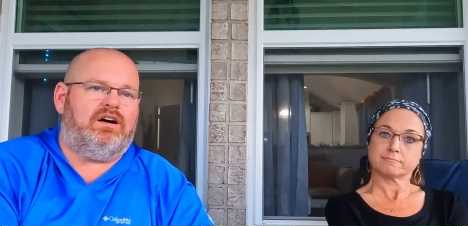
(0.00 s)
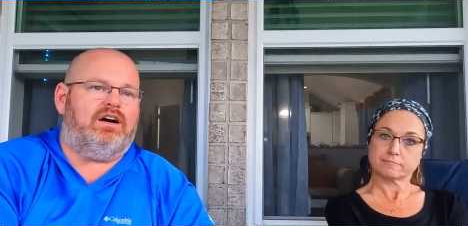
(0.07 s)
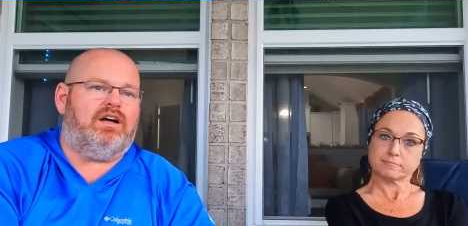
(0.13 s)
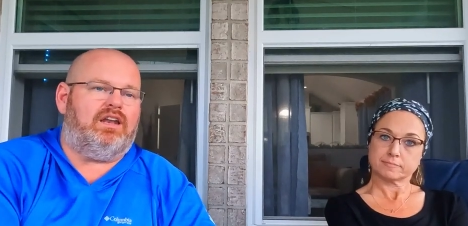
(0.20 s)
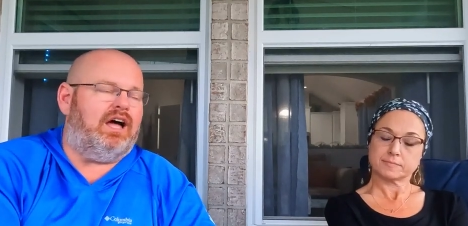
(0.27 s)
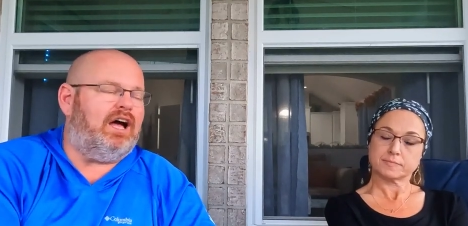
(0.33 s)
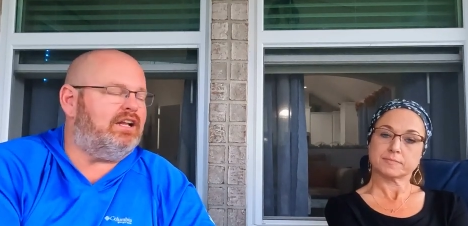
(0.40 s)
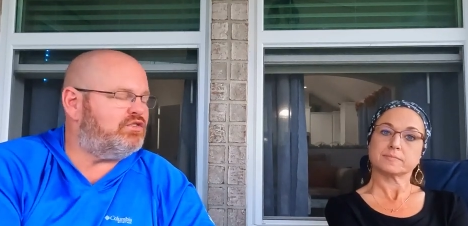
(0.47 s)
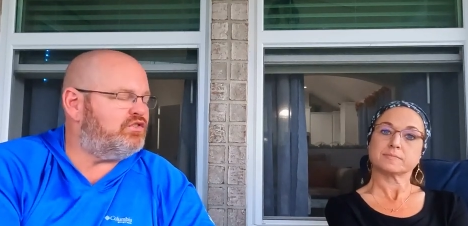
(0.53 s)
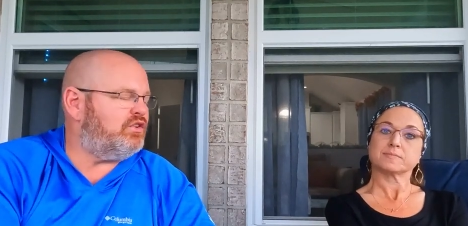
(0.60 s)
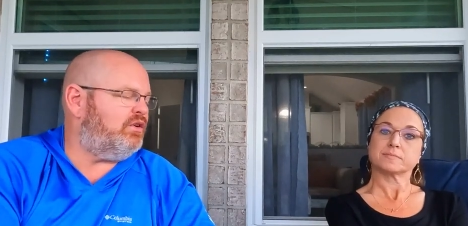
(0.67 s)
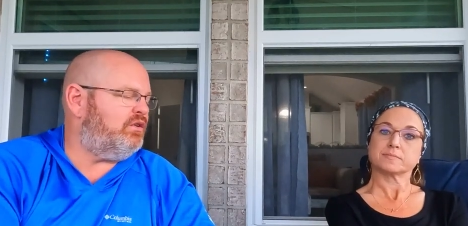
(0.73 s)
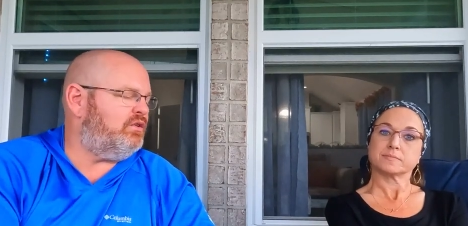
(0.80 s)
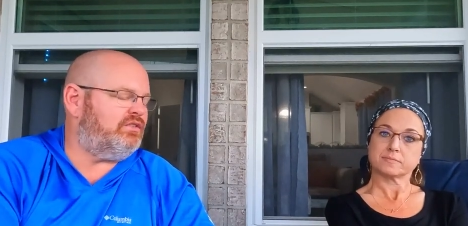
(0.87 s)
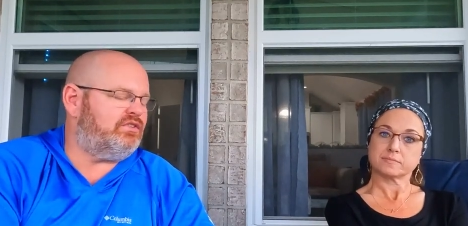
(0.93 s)
Speaker 1: a lot so
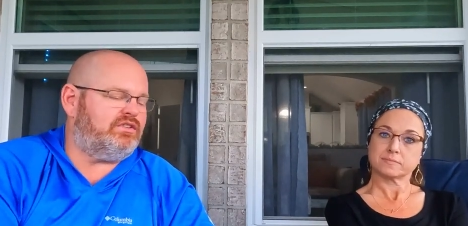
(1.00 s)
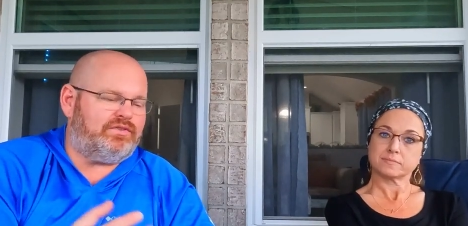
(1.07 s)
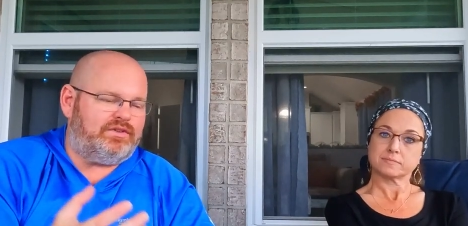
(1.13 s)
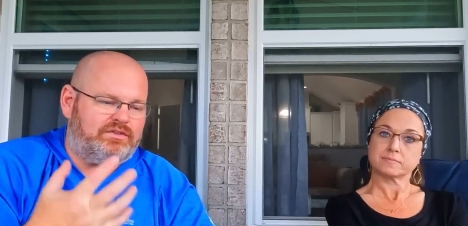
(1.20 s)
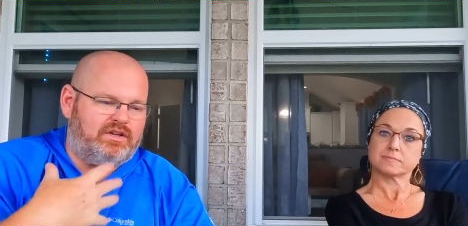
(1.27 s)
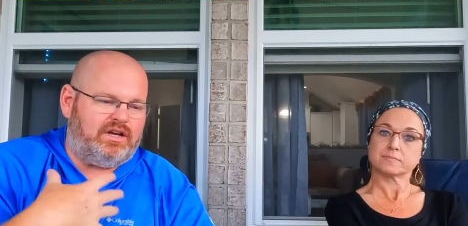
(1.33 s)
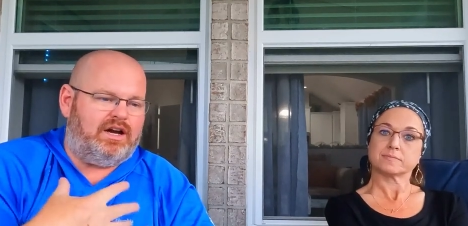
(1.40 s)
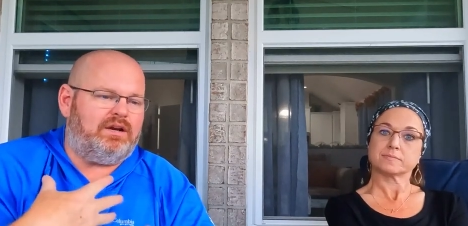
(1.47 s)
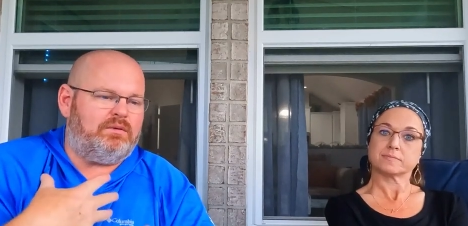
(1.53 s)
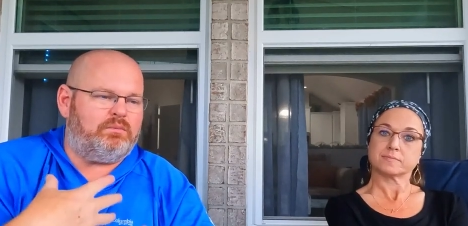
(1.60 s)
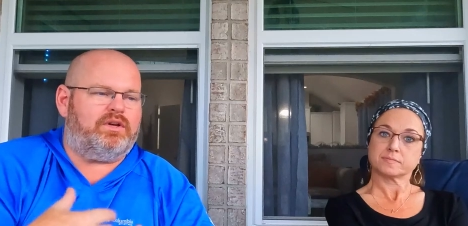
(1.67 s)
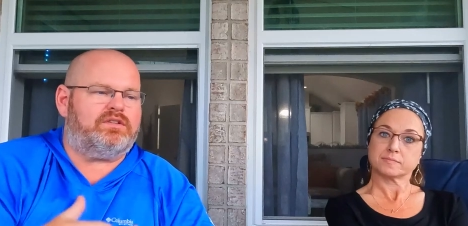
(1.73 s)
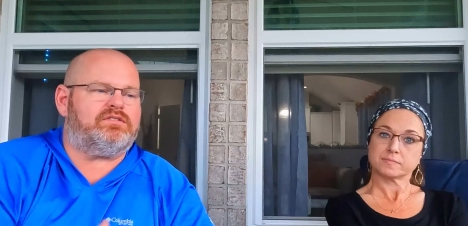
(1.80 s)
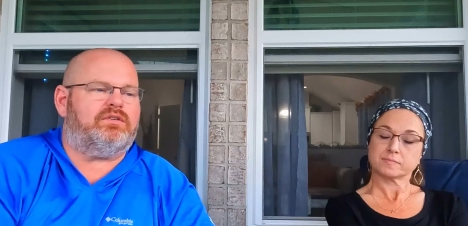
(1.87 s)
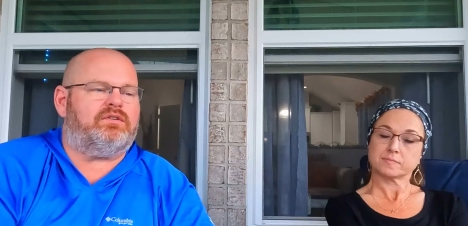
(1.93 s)
she feels God
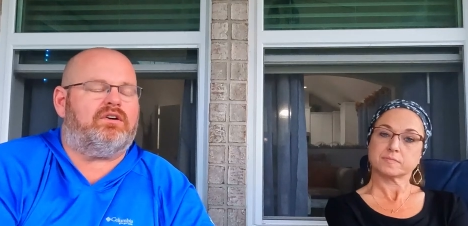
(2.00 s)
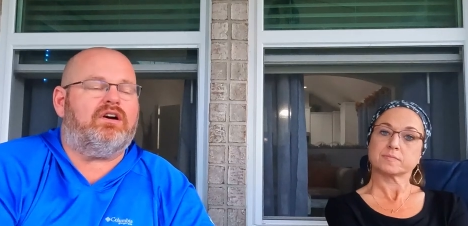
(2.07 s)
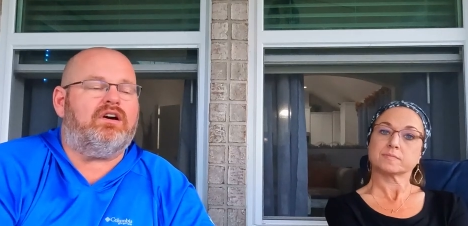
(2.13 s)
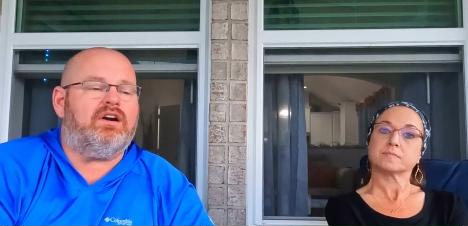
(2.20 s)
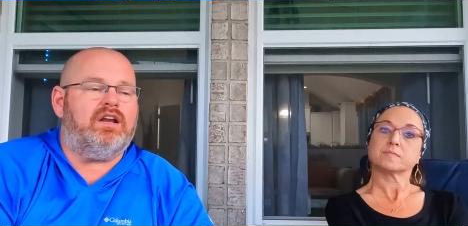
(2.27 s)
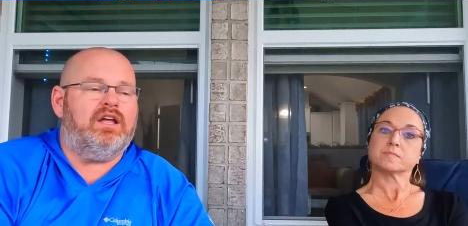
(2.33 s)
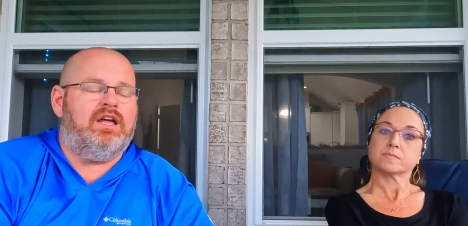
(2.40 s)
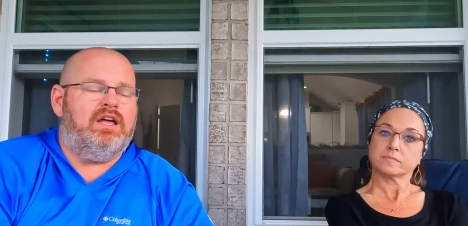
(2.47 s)
impressing on her heart